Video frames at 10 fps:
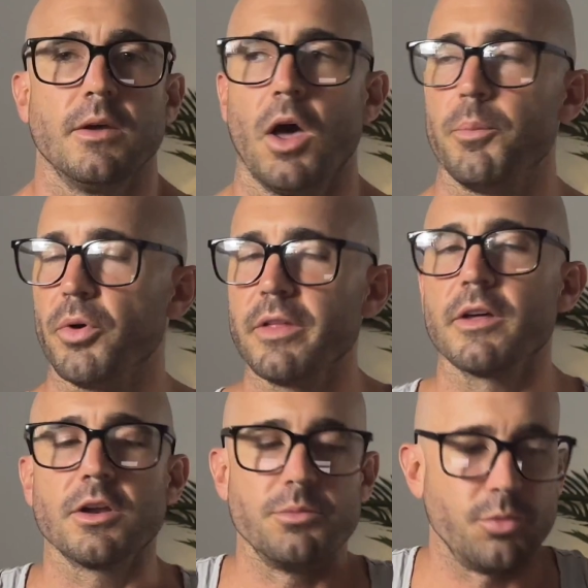A body
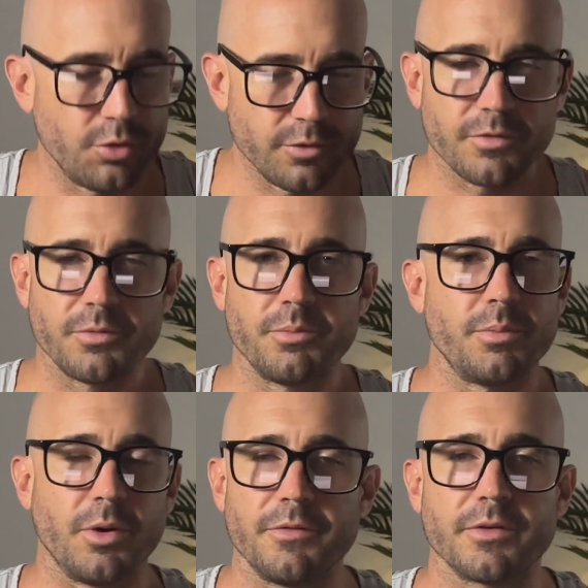that can move
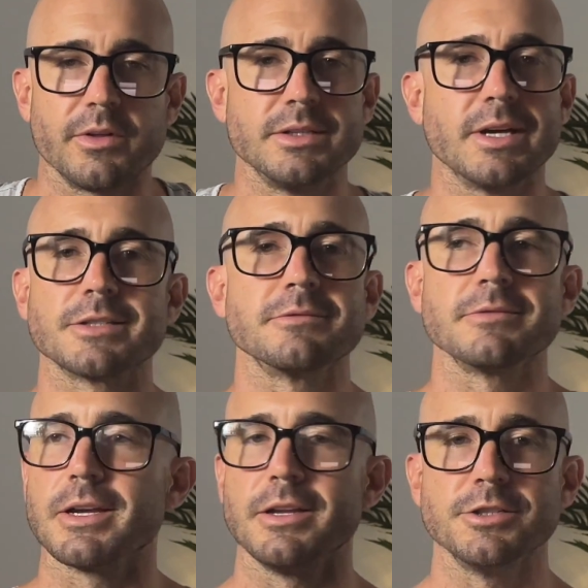perfectly doesn't
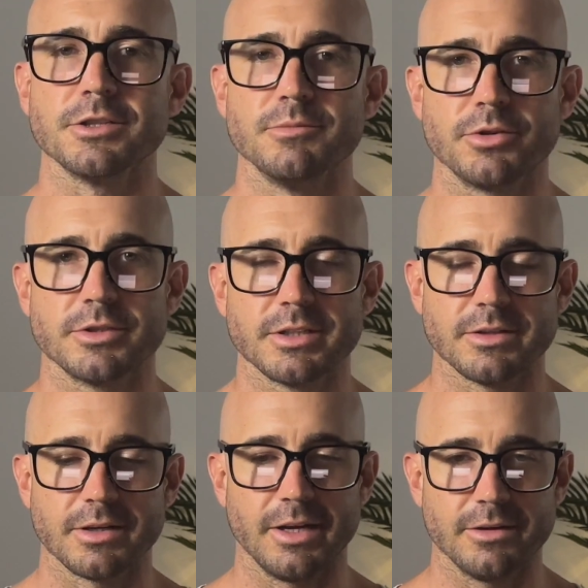get injured because
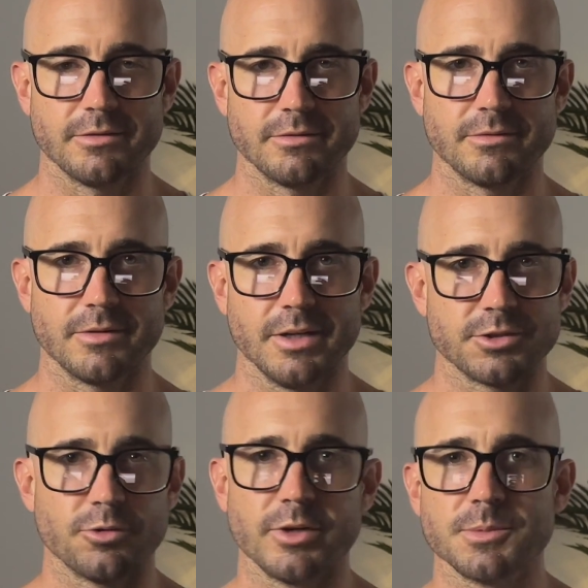it is
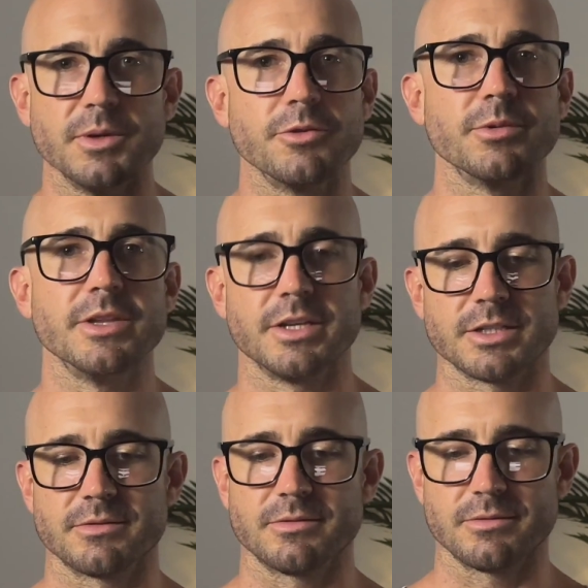always moving within
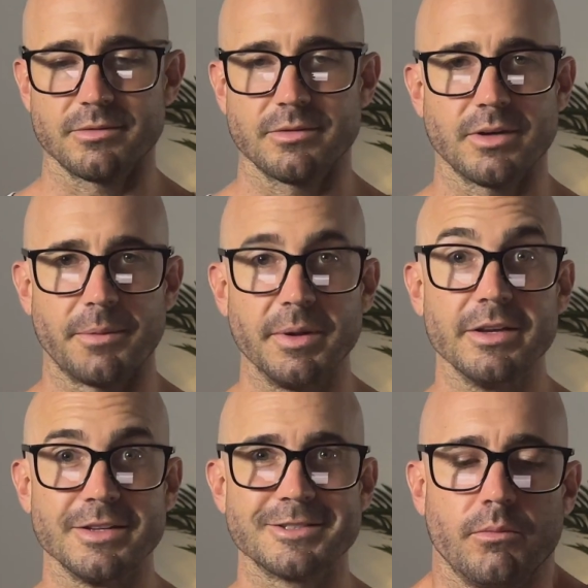its
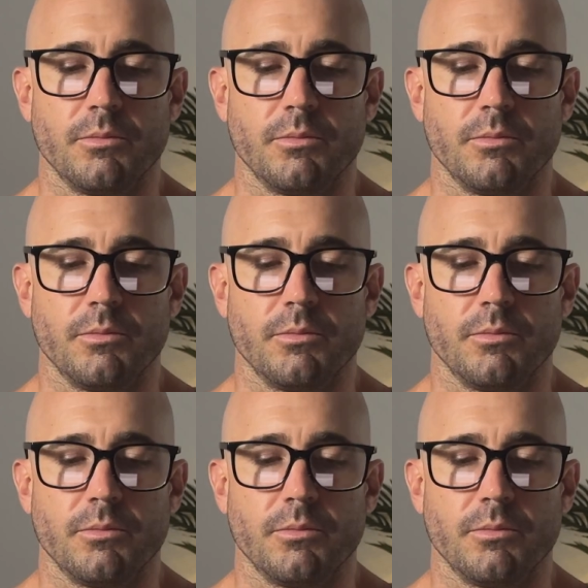abilities.